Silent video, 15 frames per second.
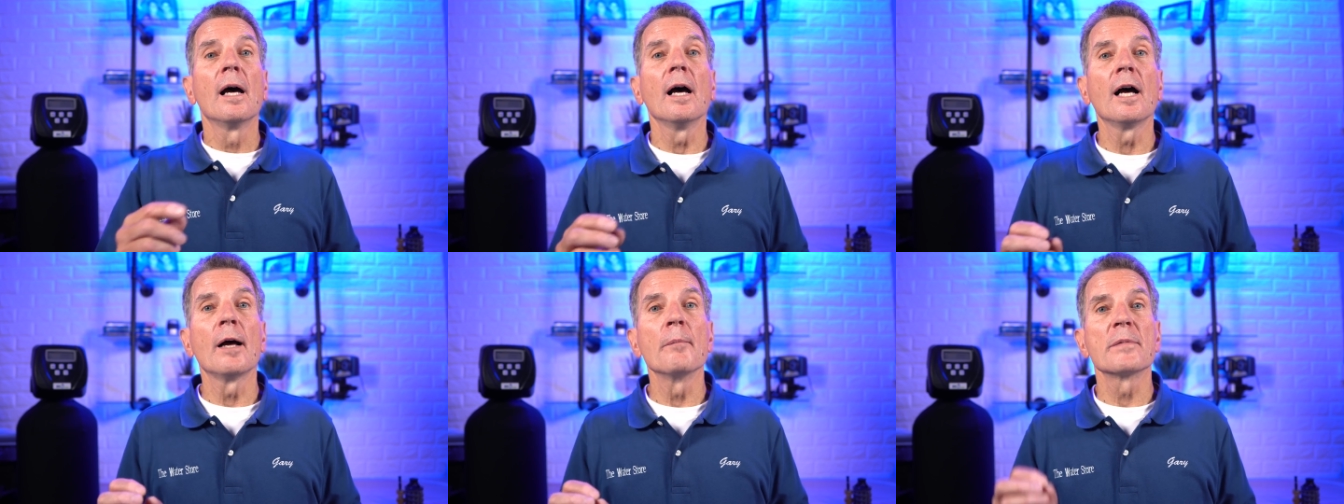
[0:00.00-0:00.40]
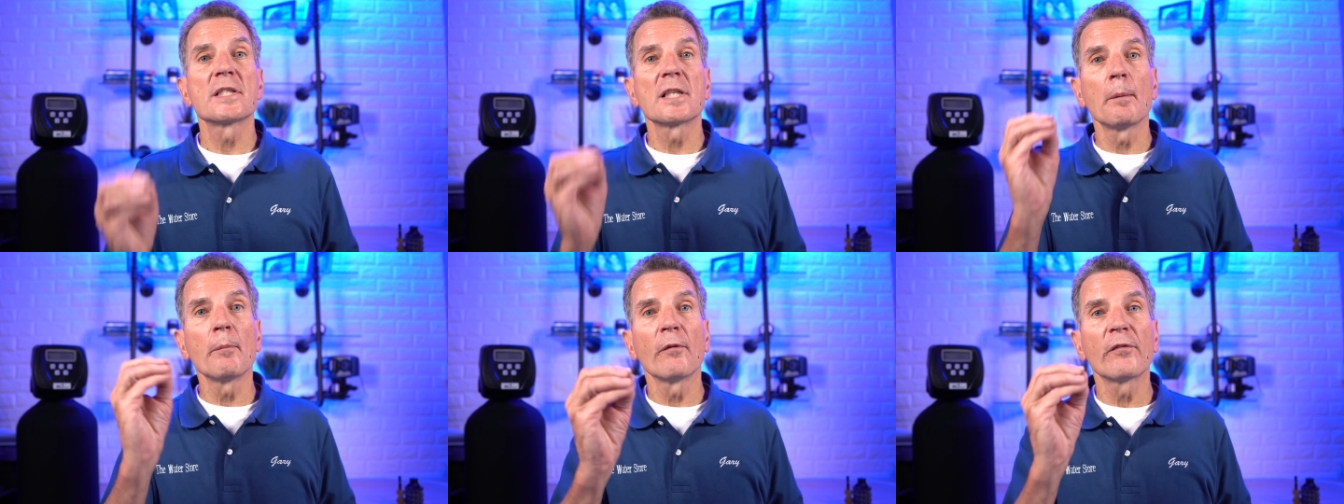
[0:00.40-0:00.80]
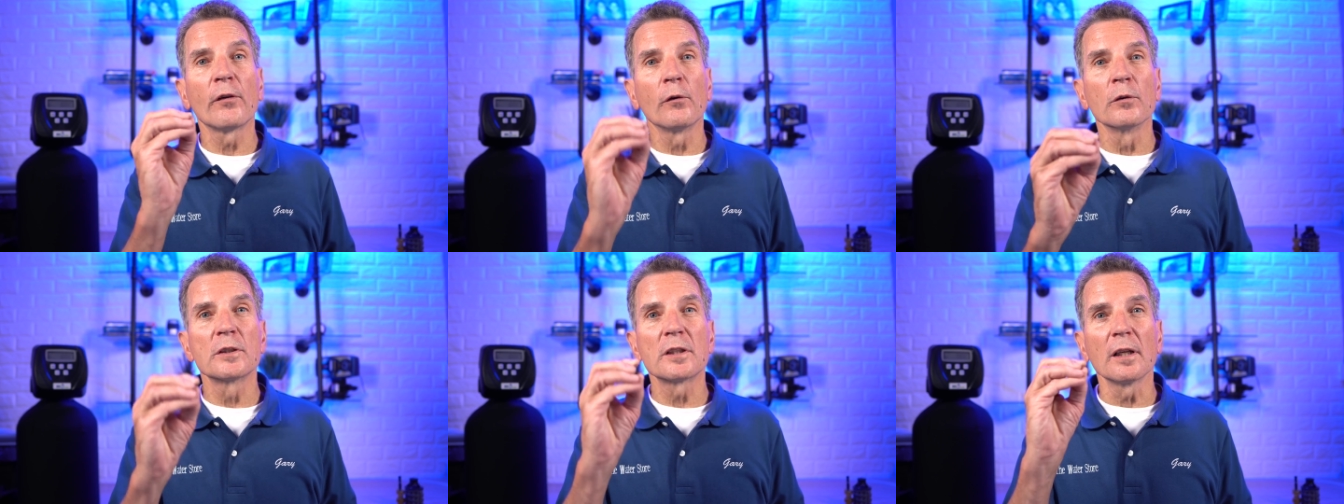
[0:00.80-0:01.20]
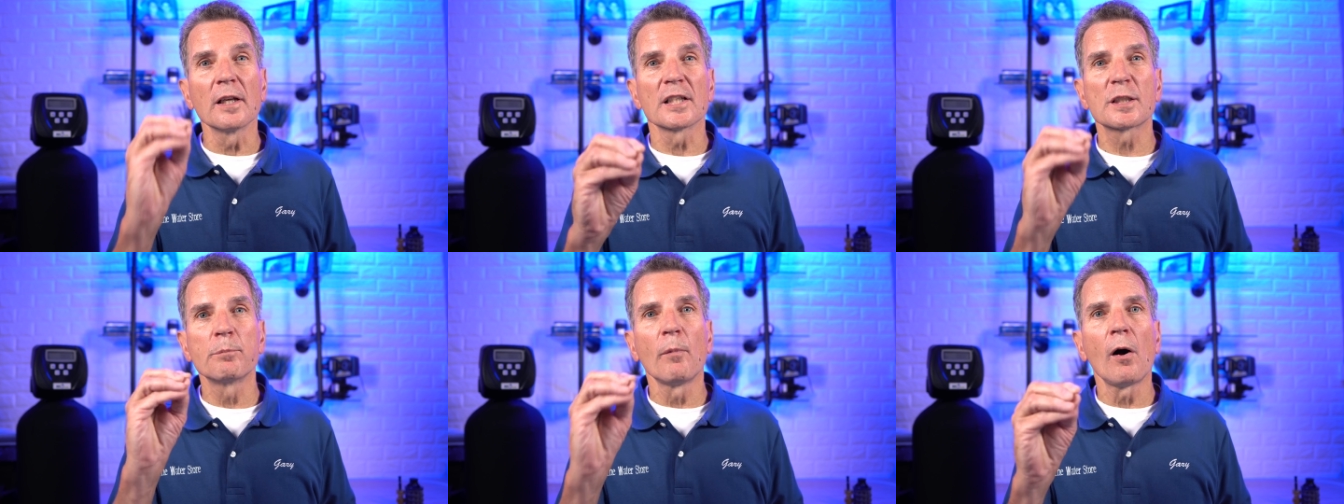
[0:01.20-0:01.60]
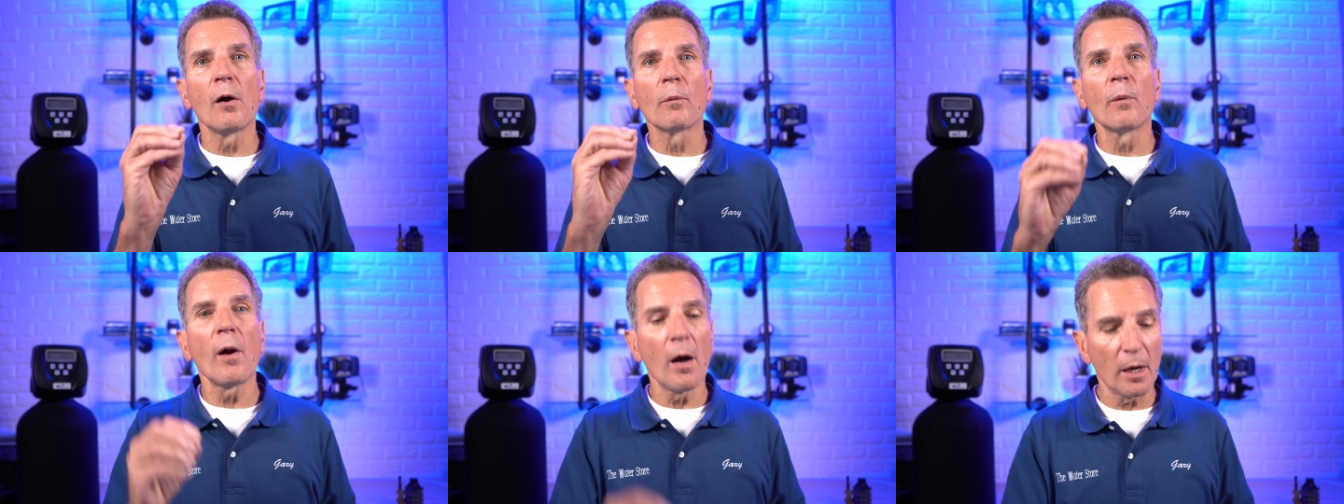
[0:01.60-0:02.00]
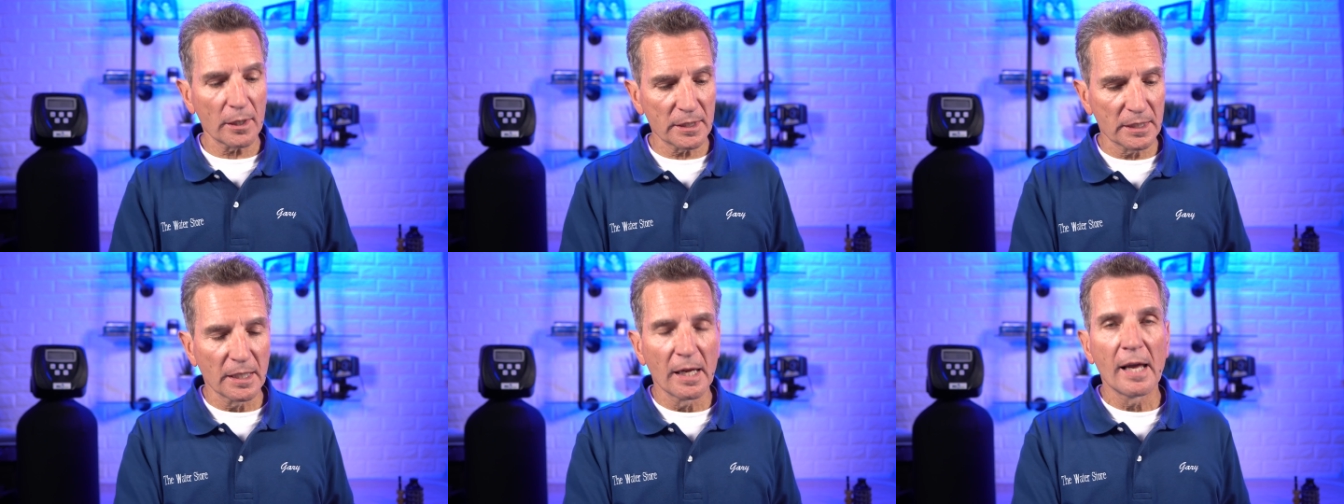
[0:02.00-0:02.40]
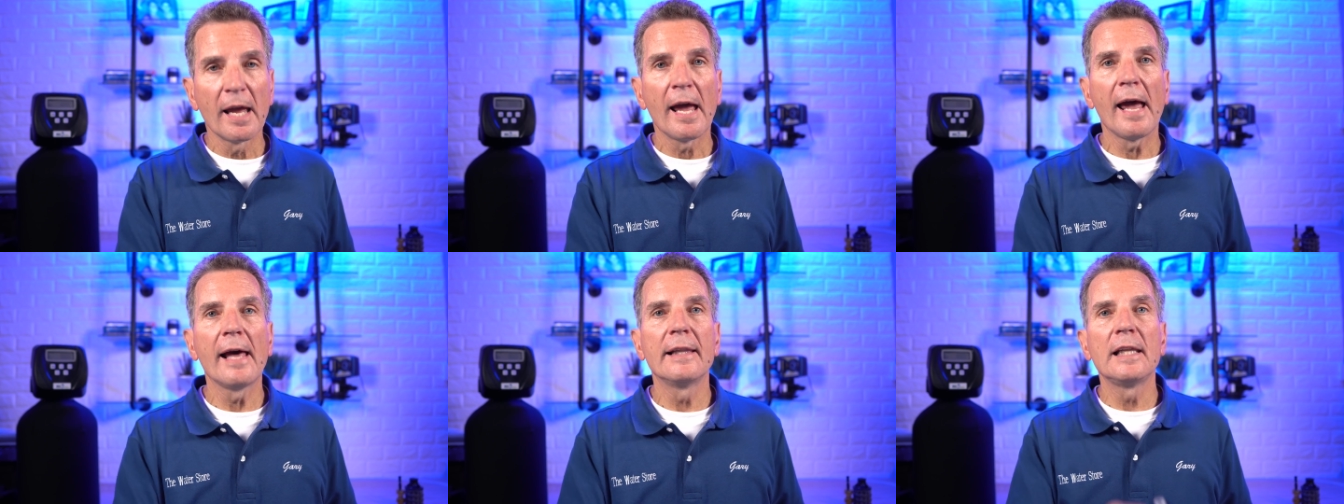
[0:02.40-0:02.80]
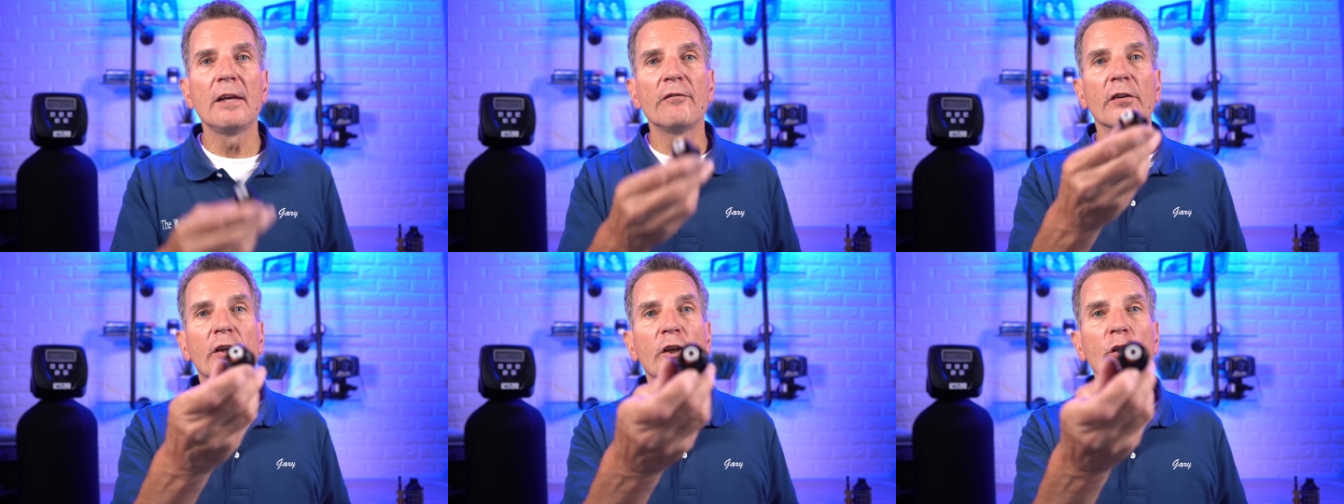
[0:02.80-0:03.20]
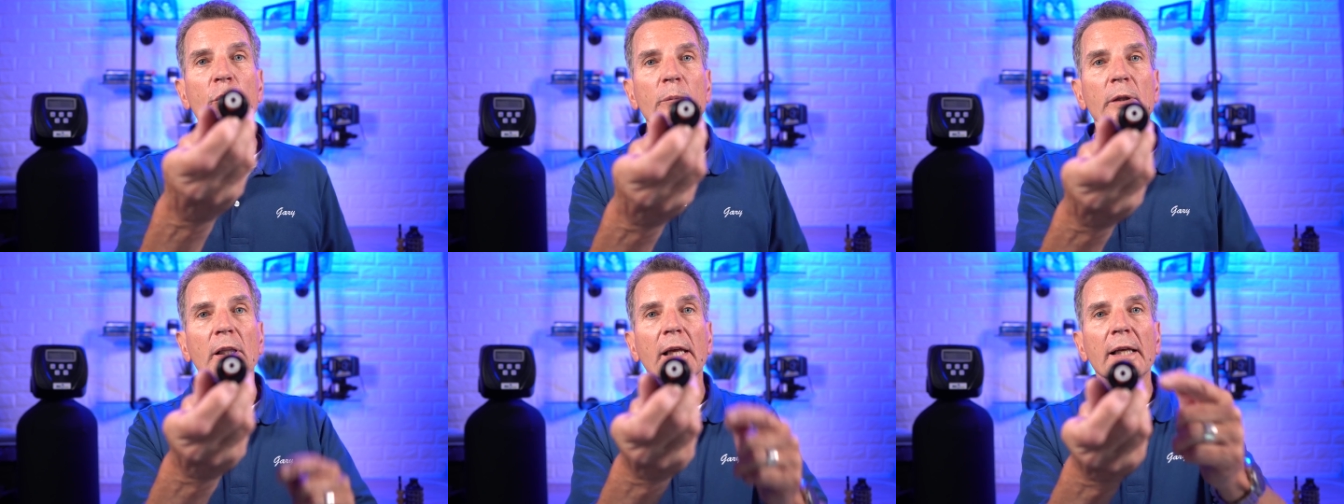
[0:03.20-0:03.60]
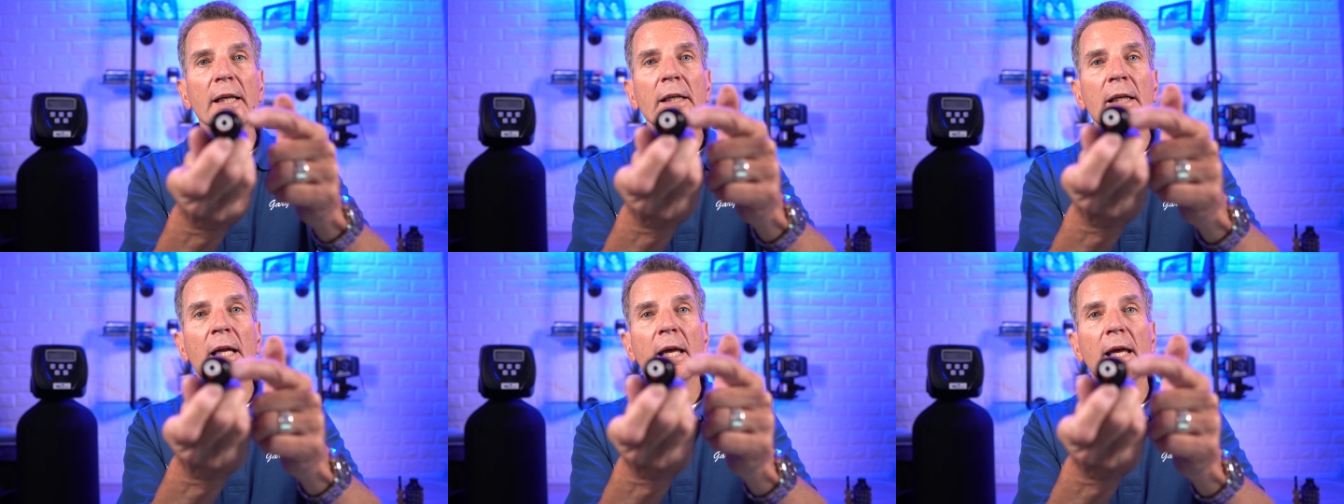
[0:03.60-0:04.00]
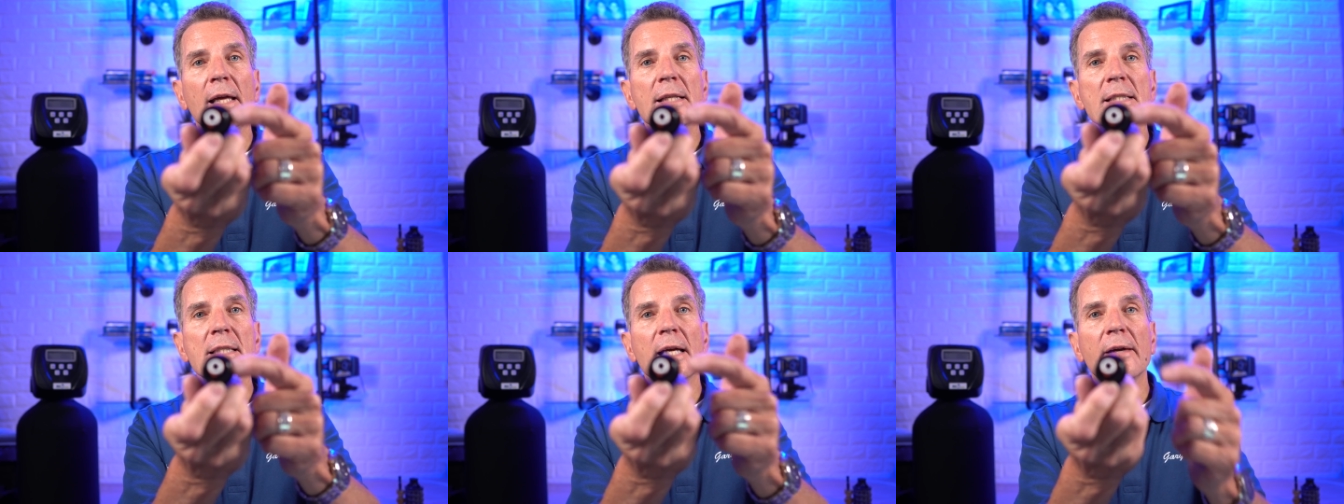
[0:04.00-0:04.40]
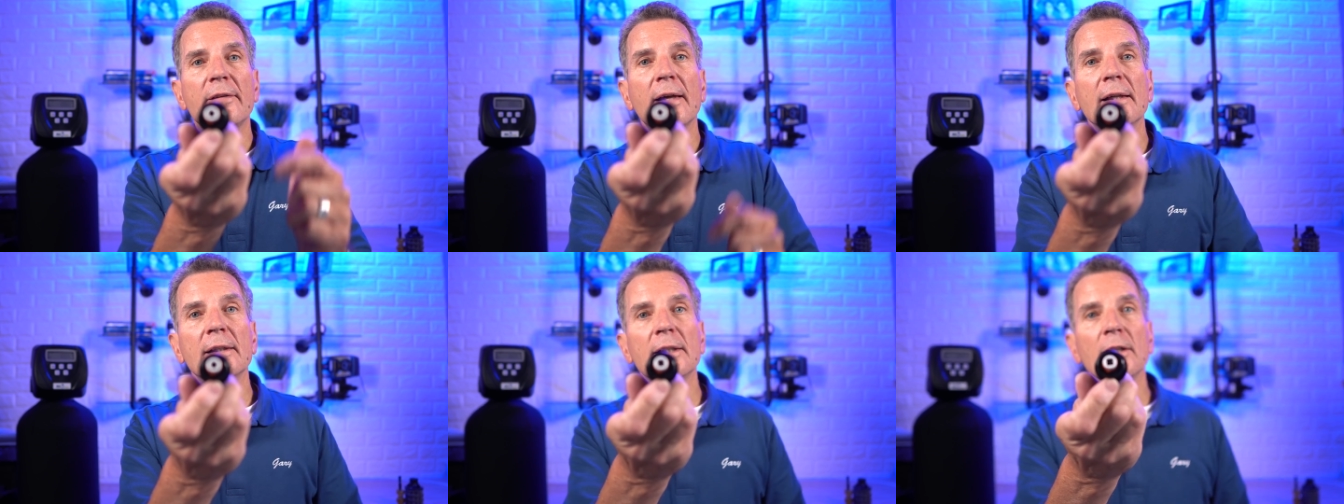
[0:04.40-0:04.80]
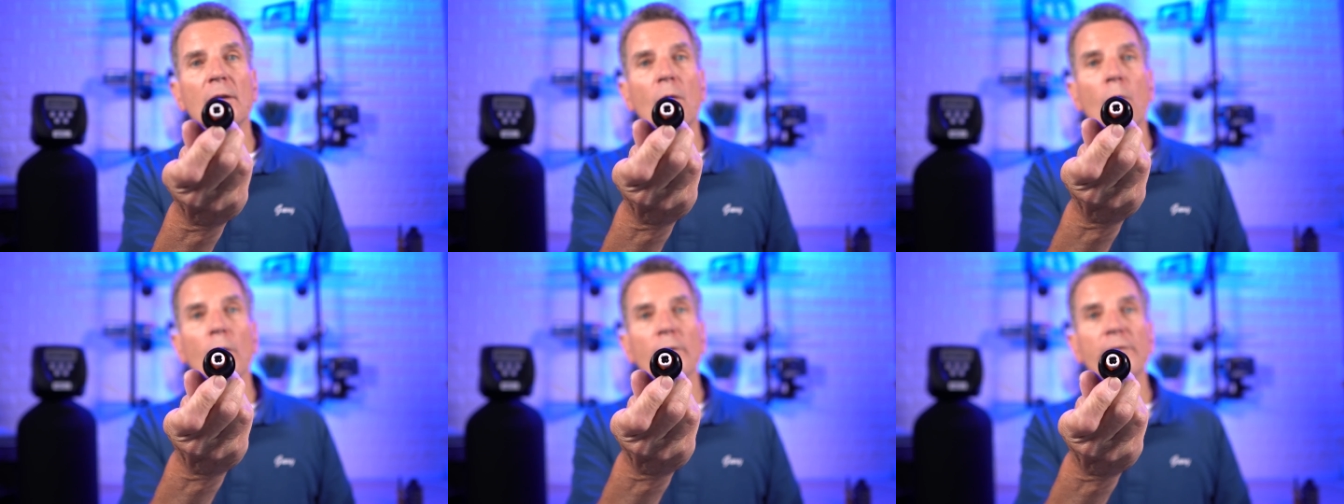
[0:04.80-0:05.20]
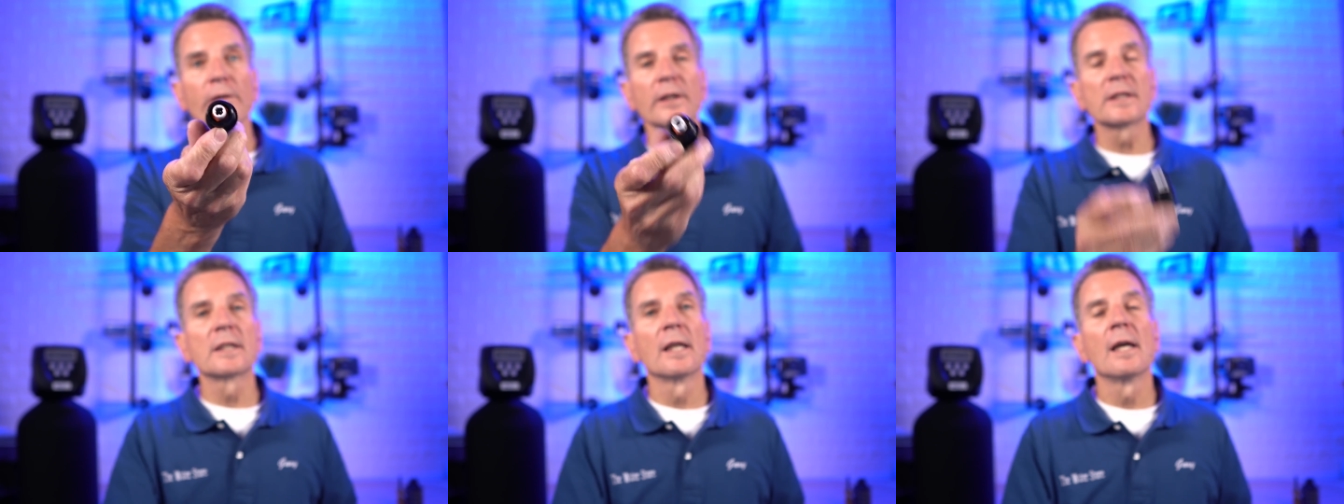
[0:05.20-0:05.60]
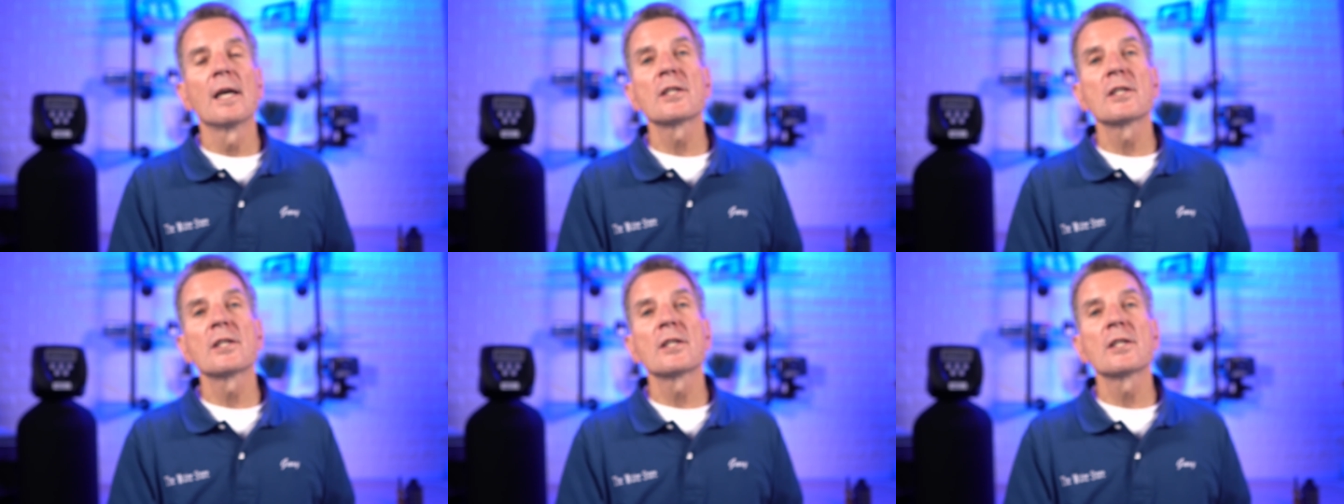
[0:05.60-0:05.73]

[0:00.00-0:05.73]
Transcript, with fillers: um, some of those uh, small rocks, and they've accumulated inside that little orifice.